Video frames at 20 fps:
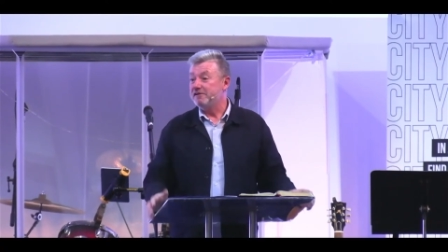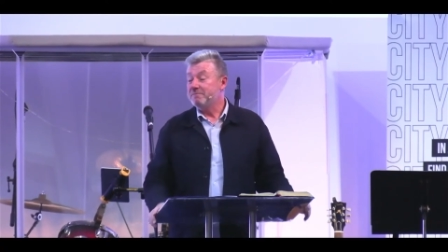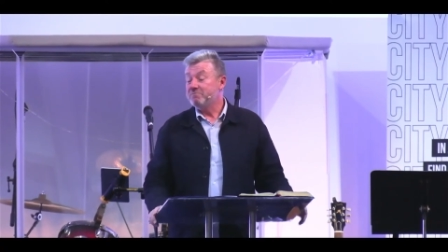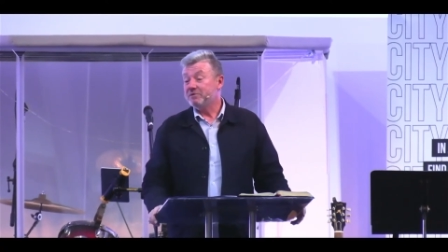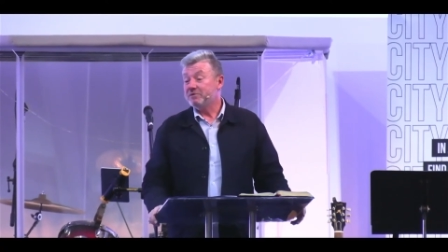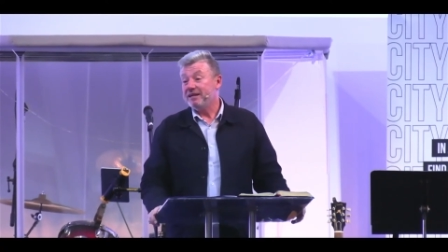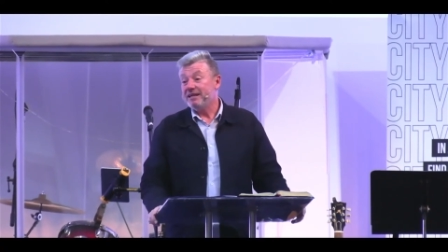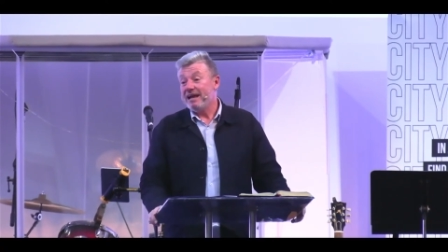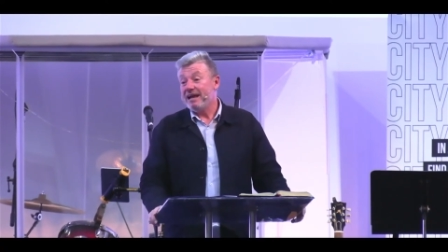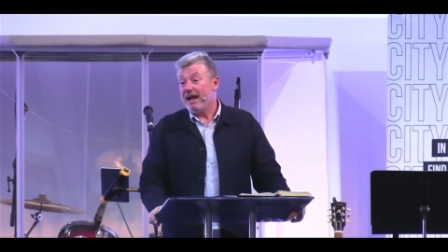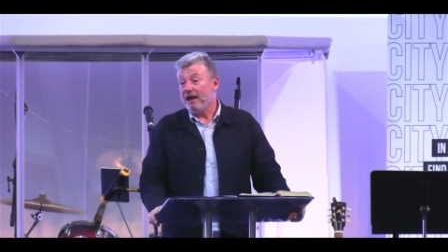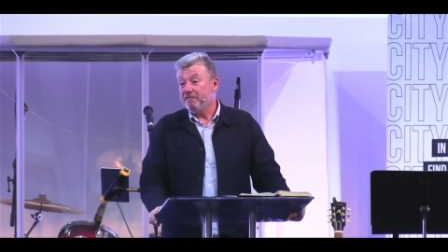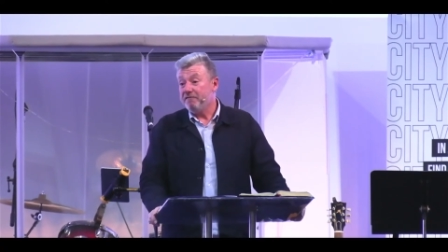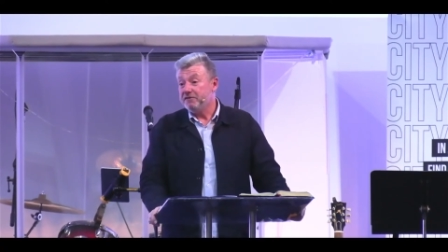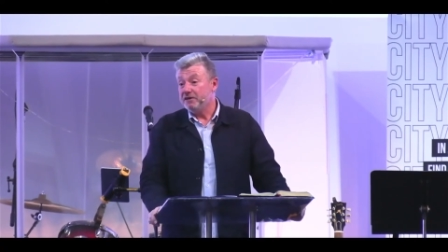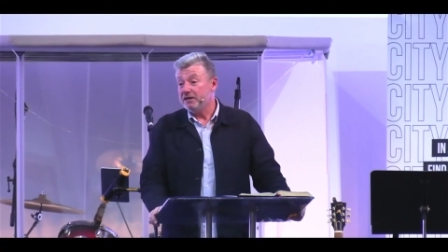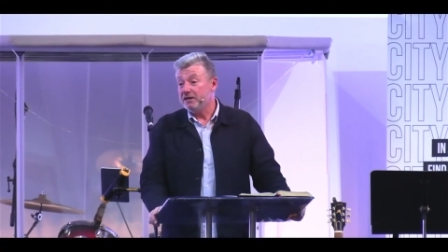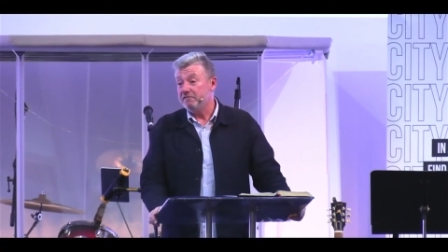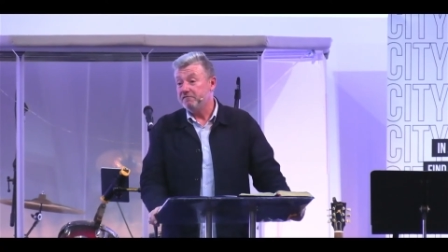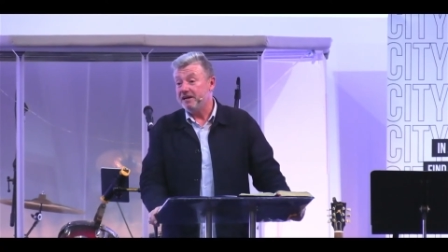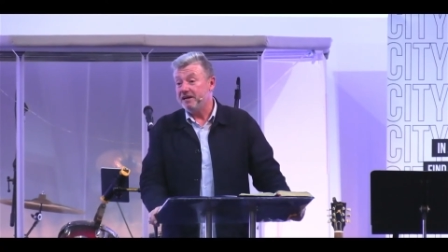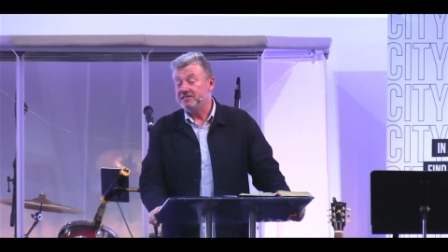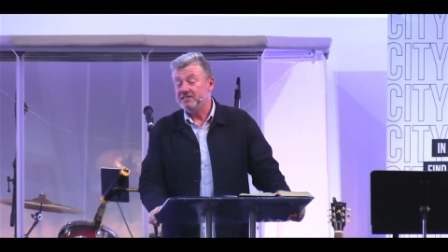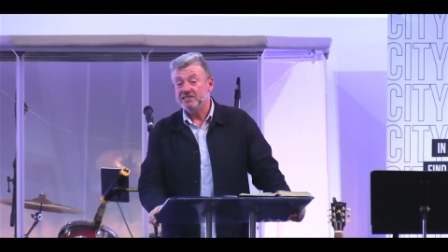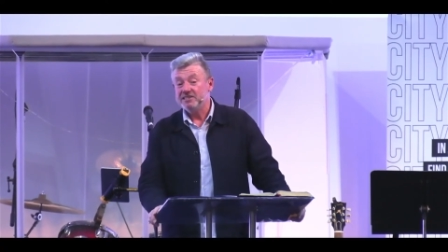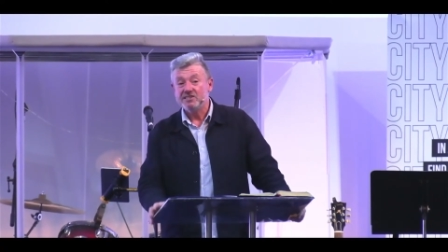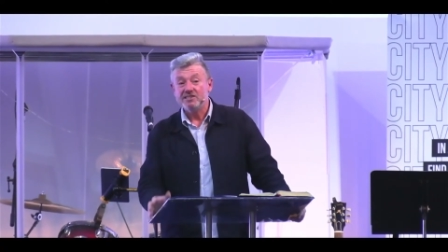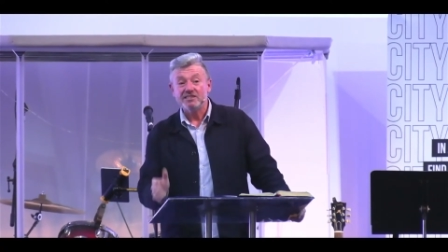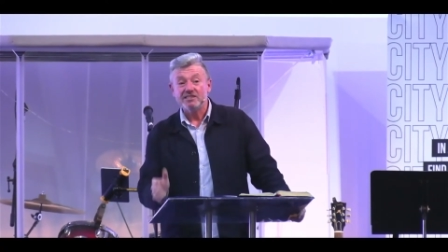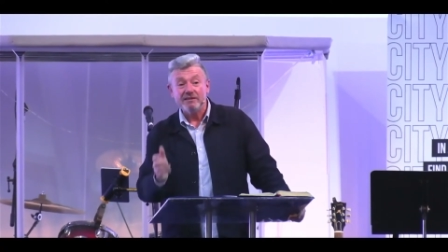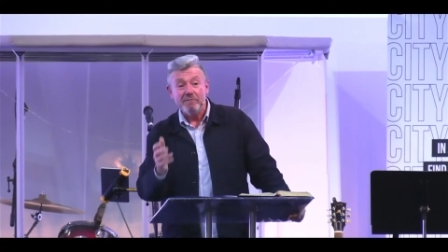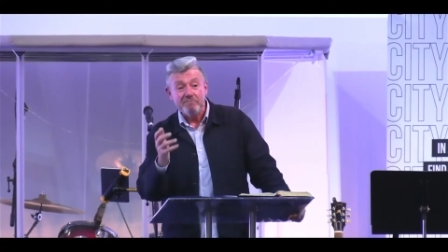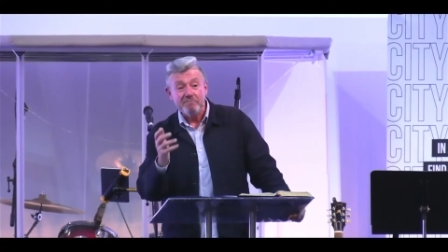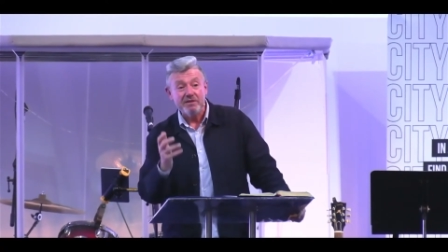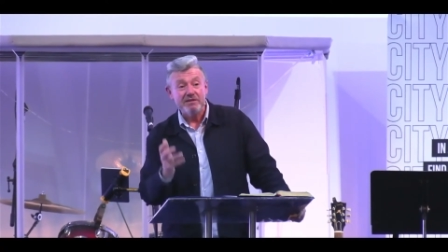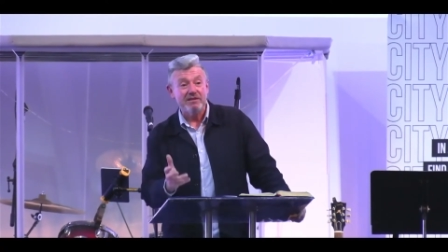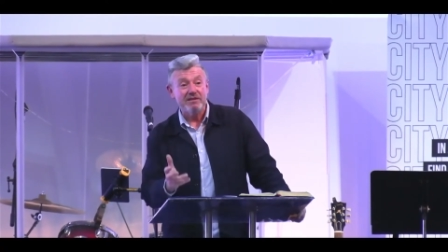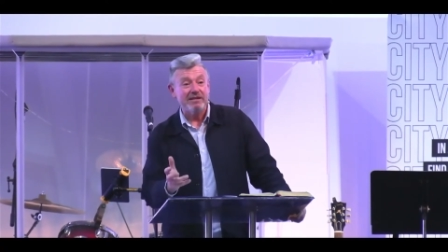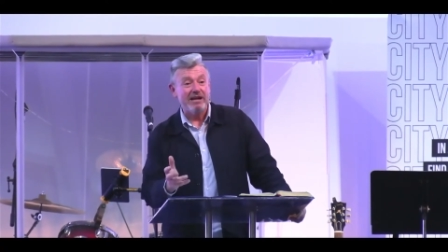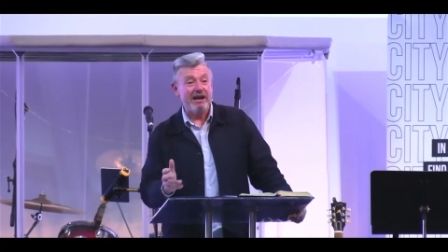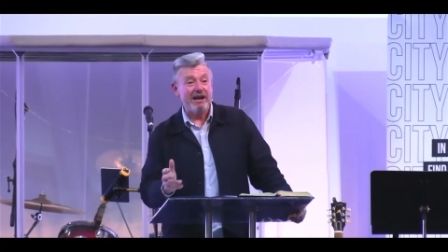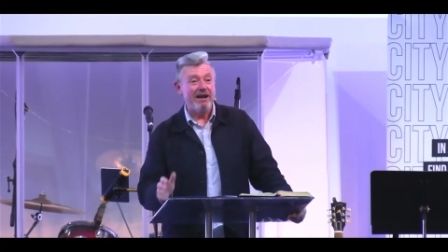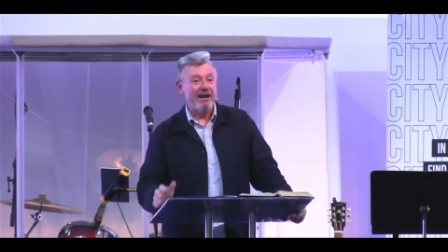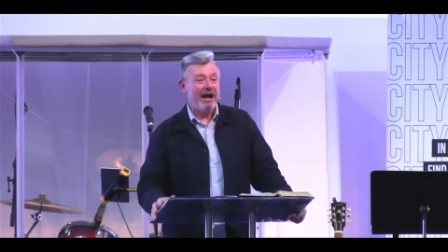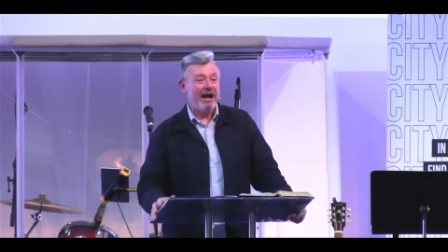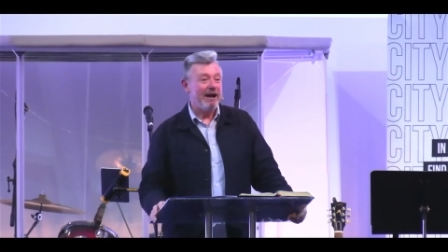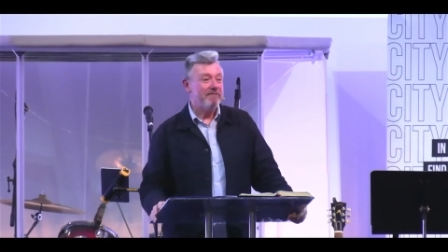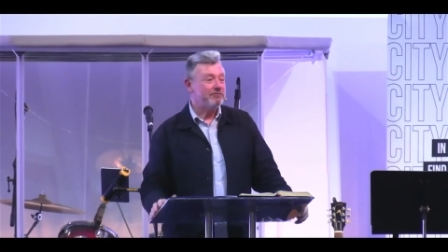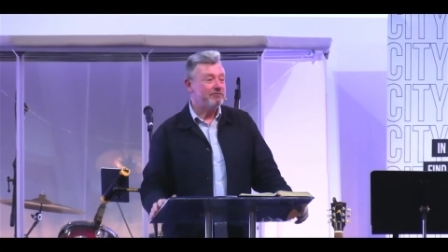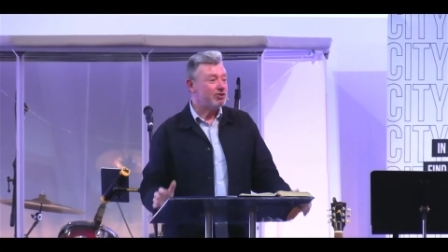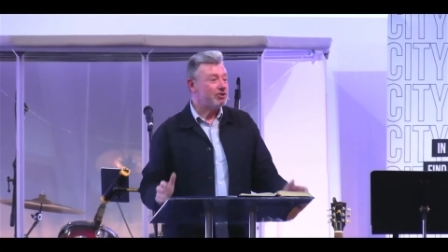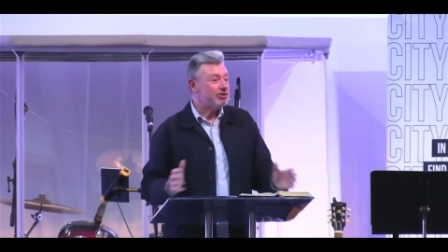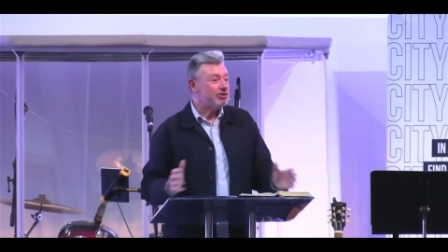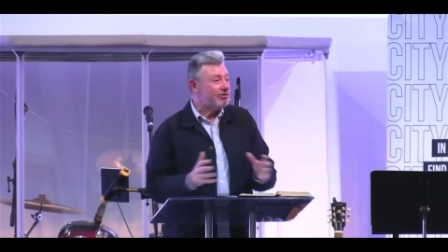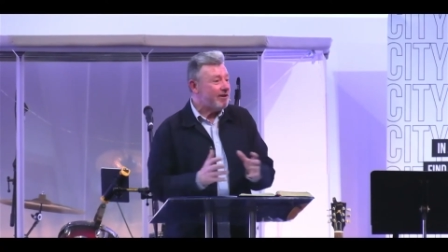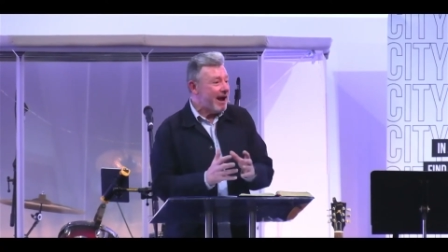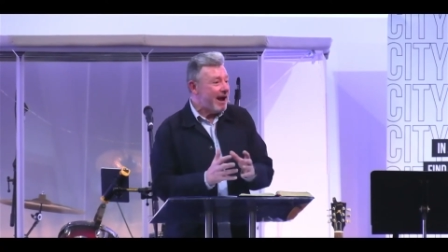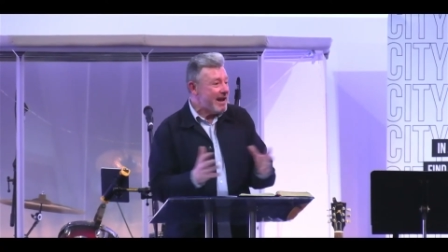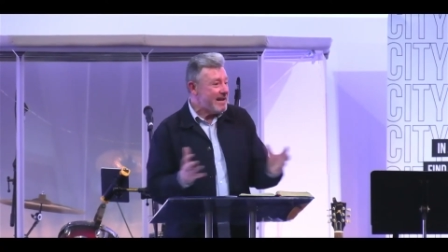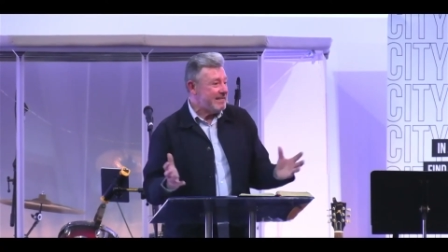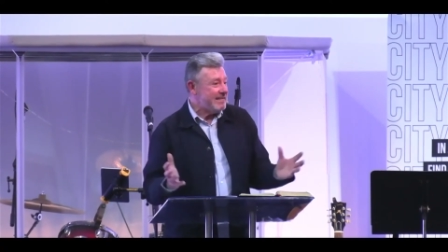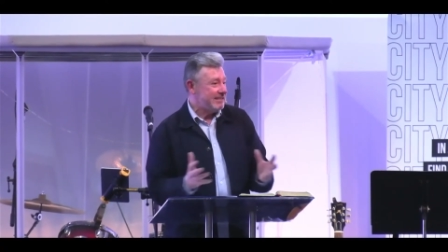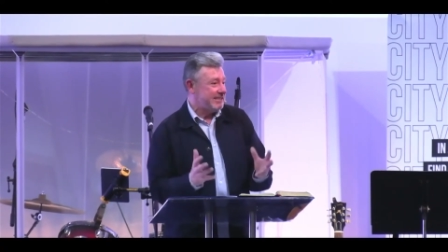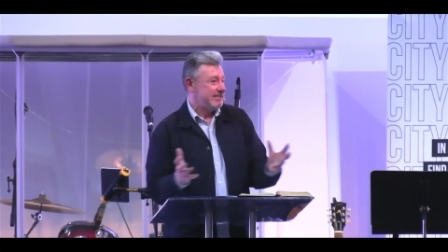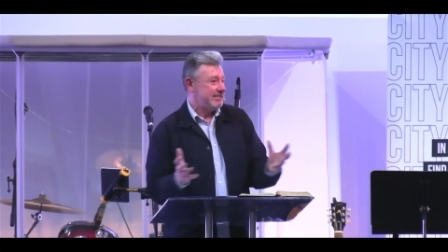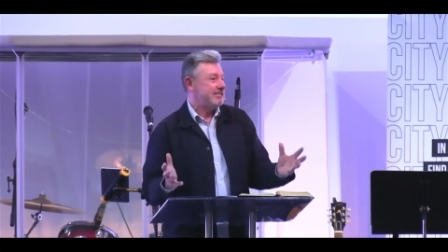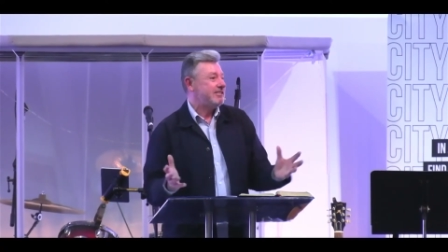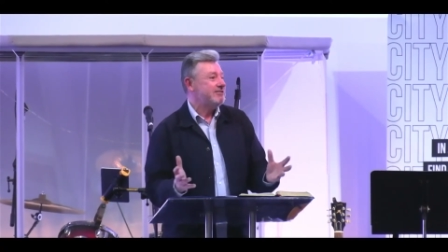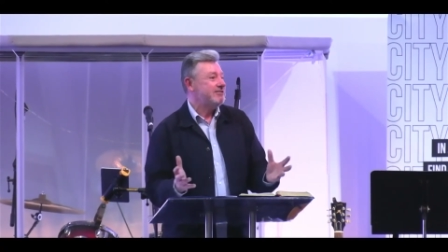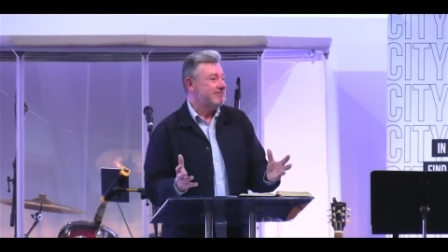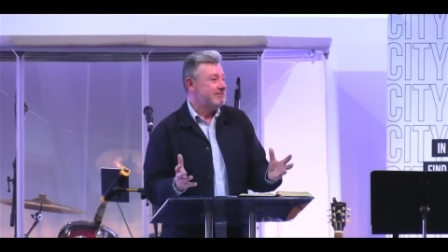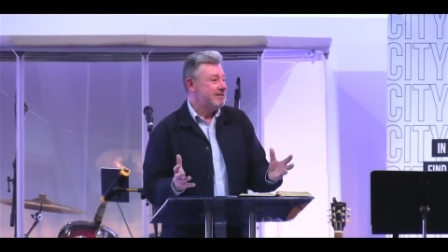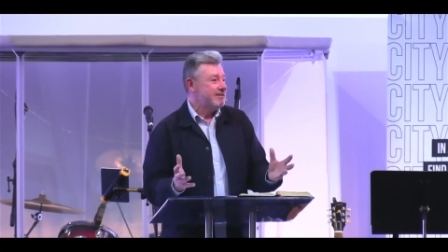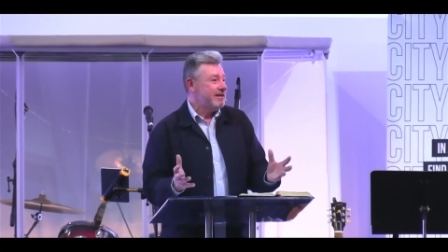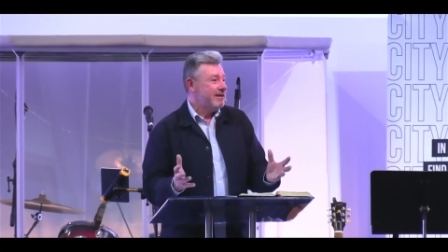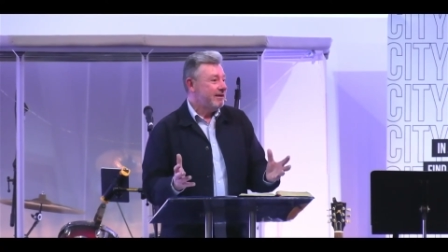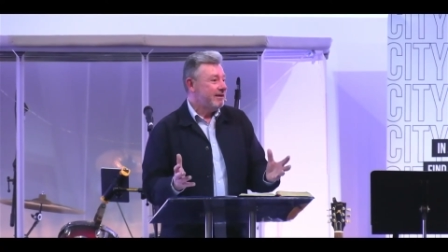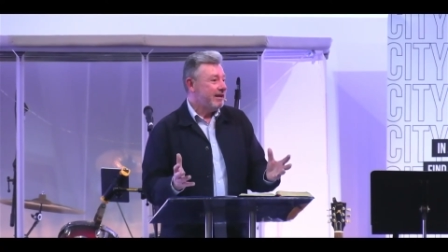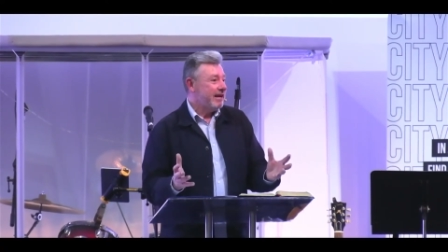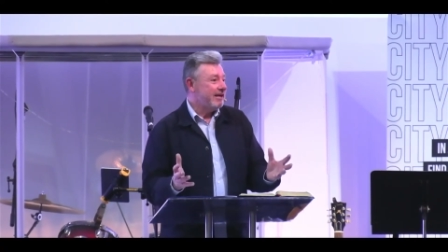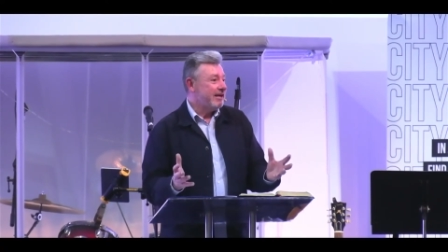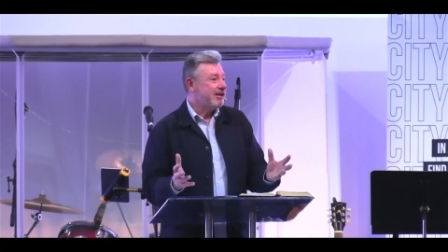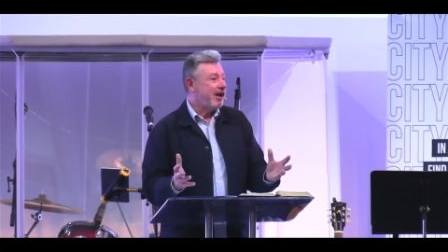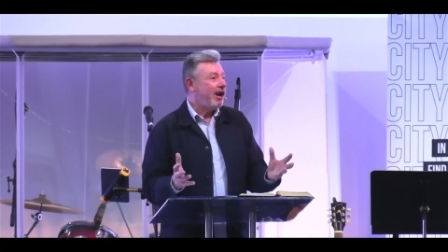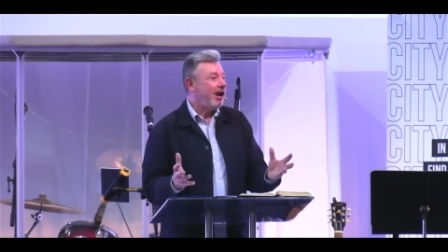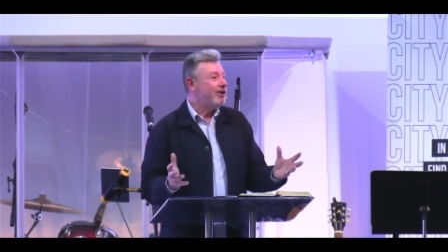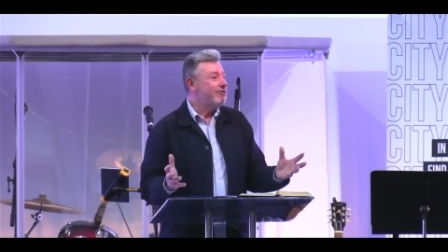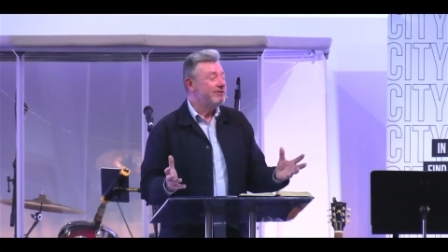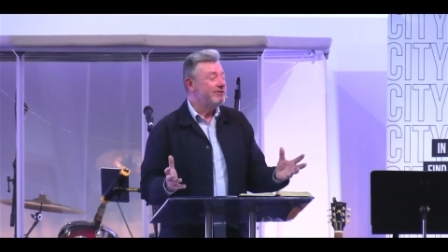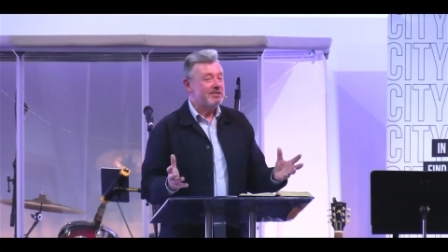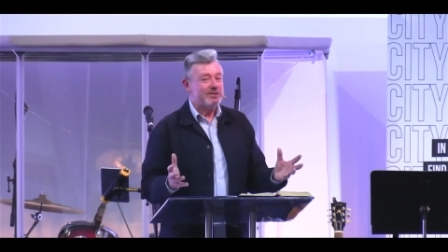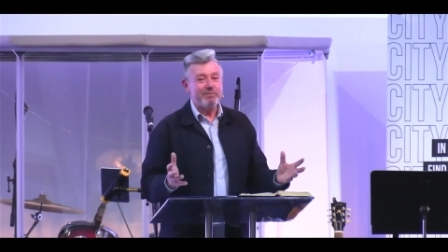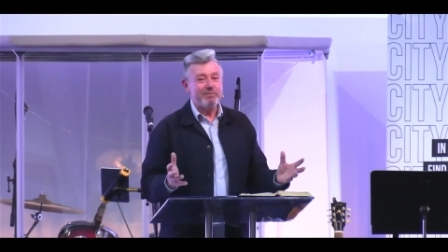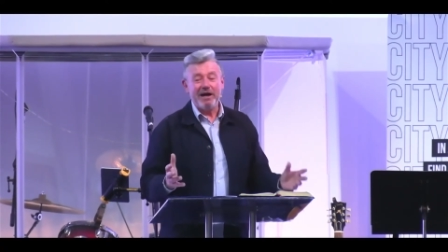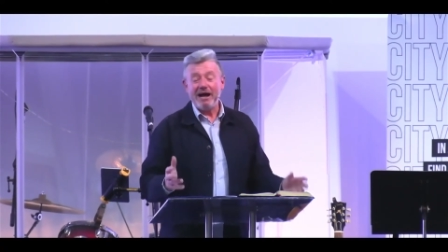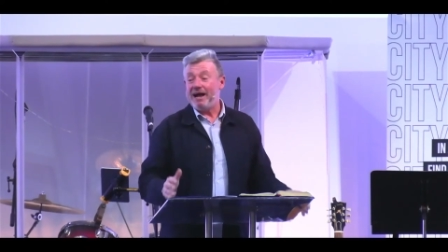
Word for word: And I have to confess, it's something that I, I've tried to, include as part.